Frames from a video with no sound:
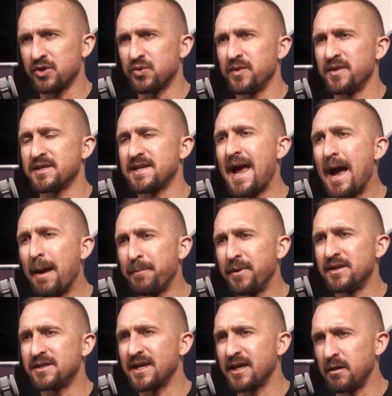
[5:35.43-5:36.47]
when this
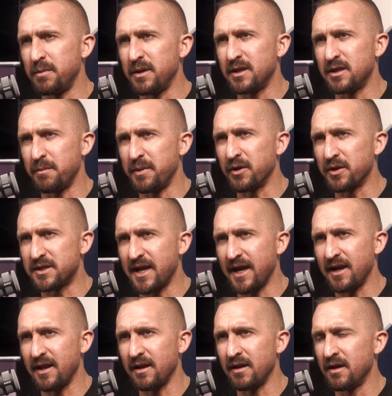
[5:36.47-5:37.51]
happens, it can be
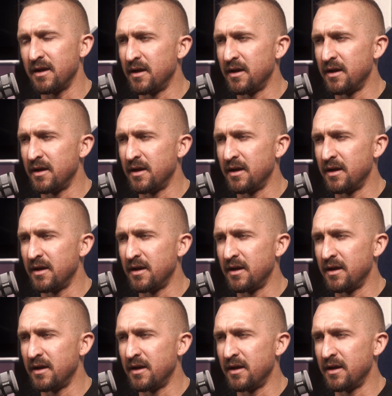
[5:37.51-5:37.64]
debilitating